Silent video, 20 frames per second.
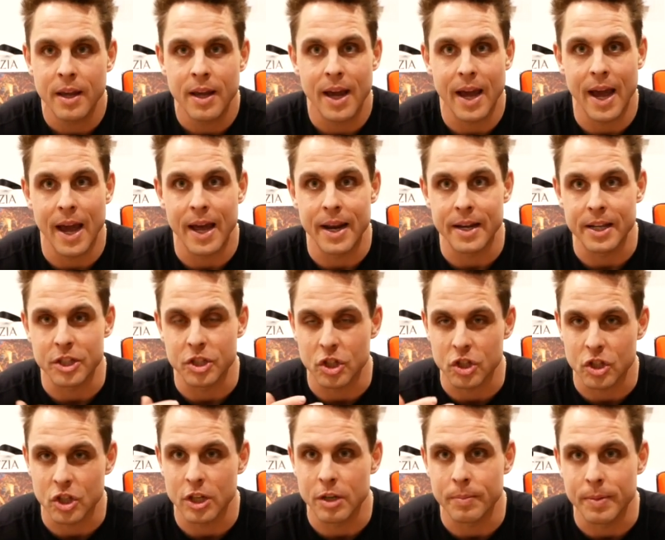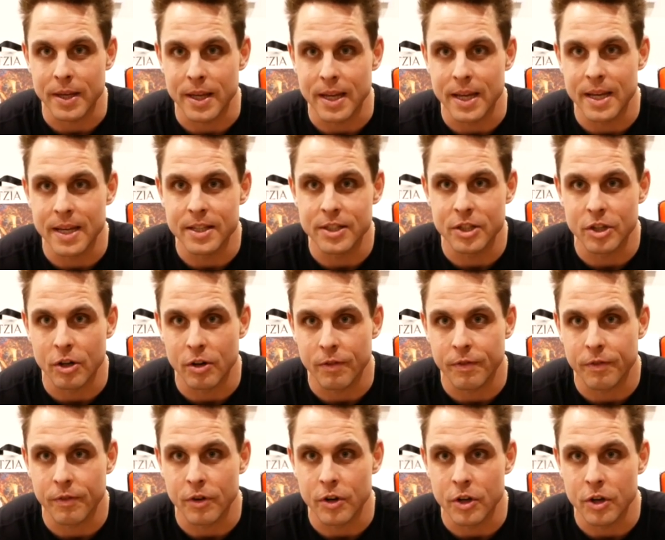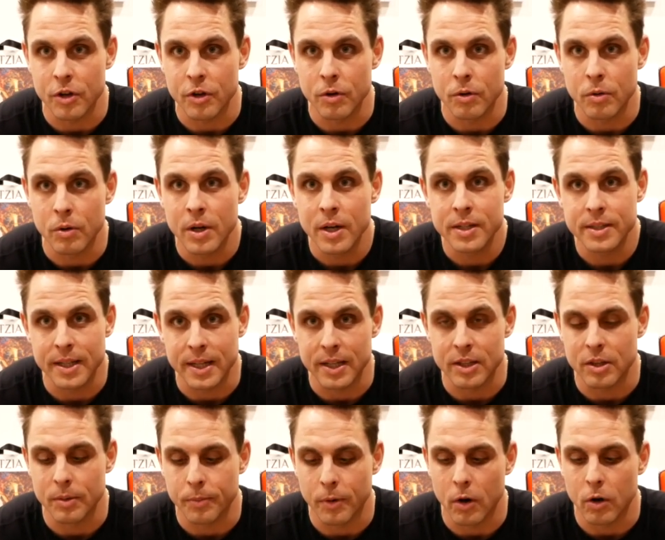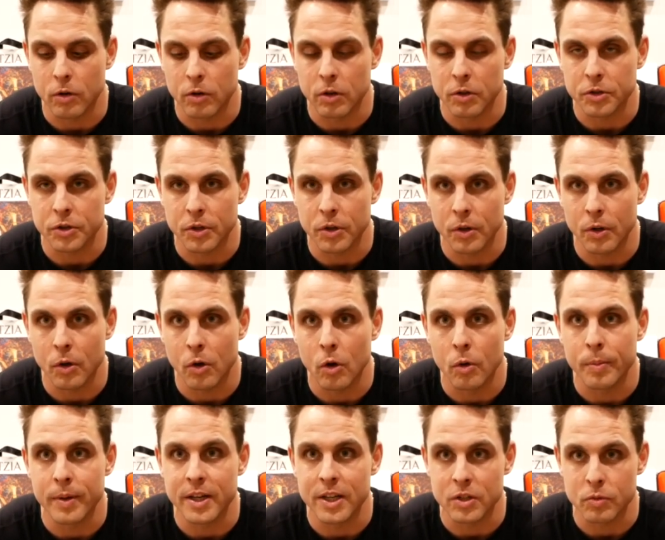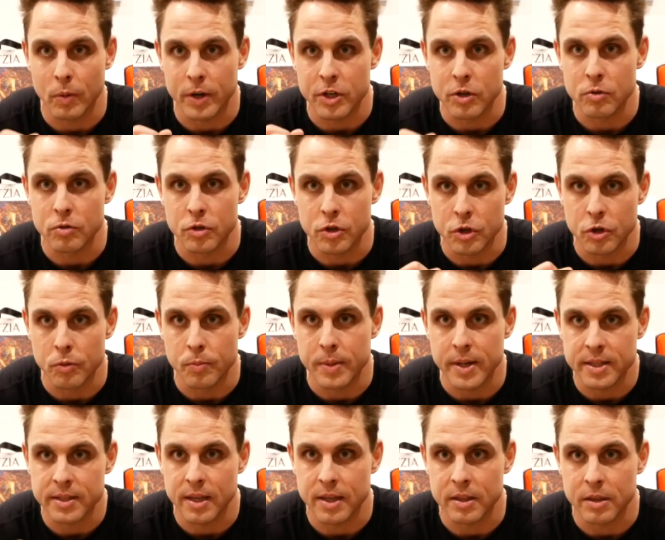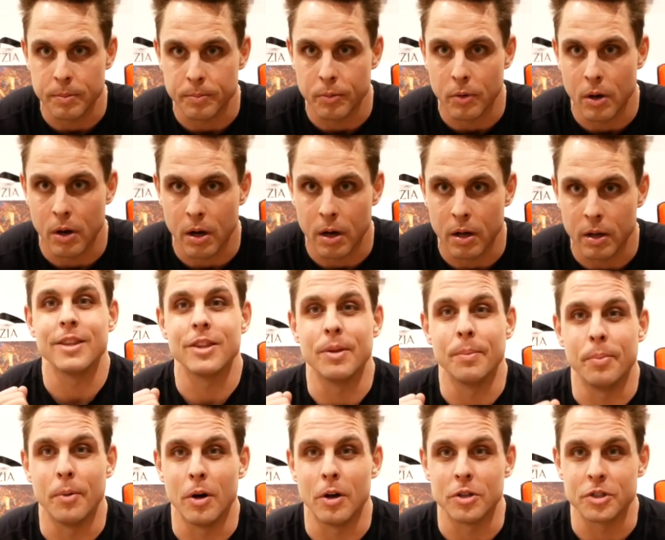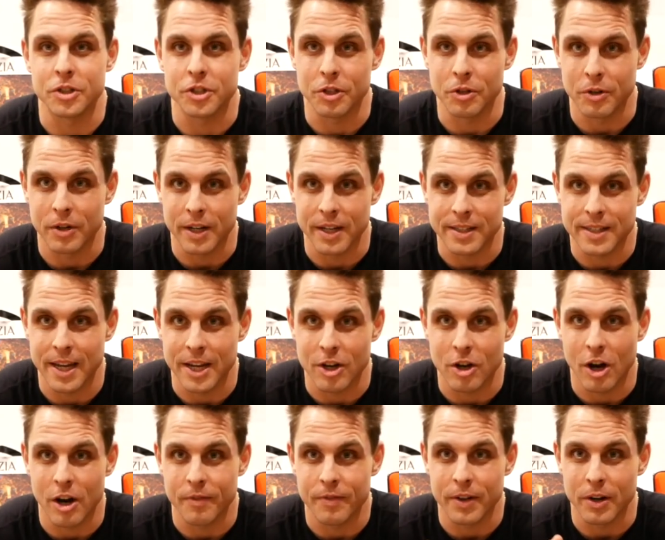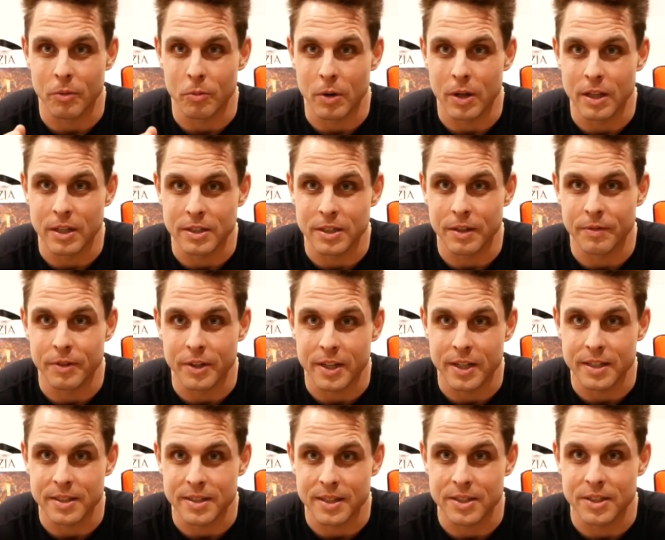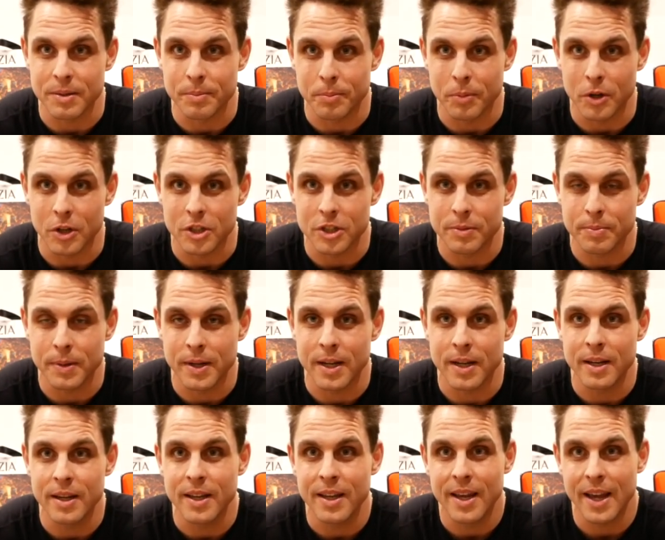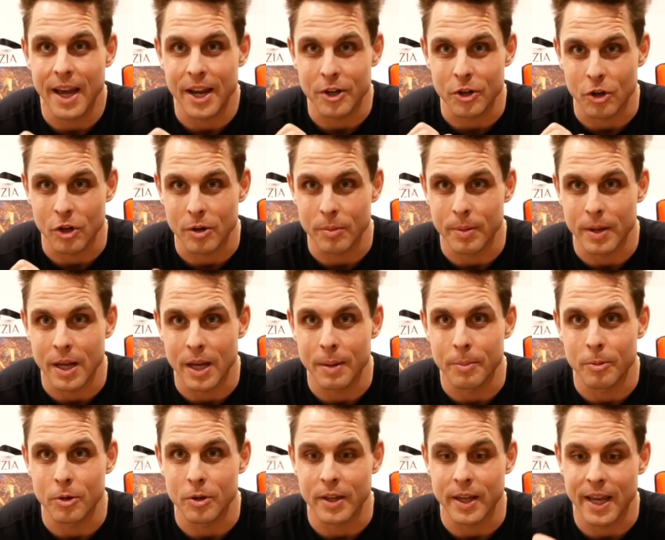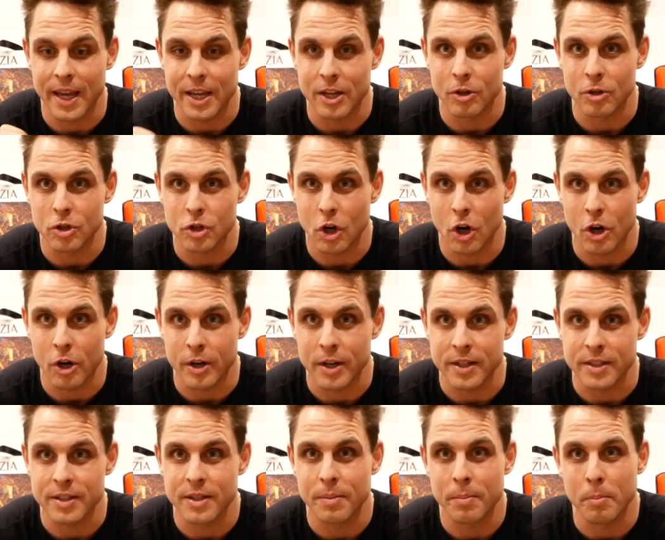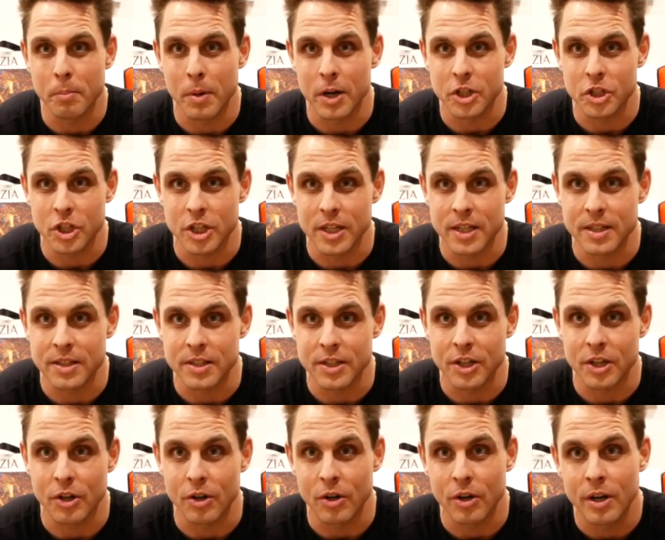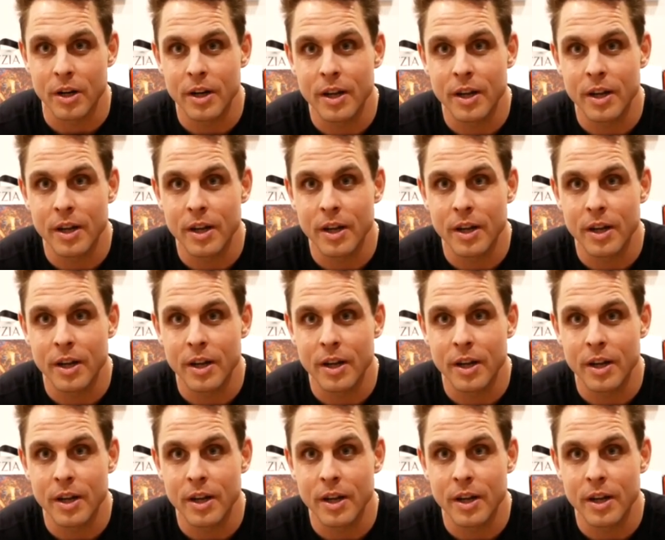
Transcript: And it's just going to be easier for you to get the ball closer to the hole, because when you do mishit the ball's still going to take off at a relatively consistent ball speed, and you're going to be able to hit your targets much easier.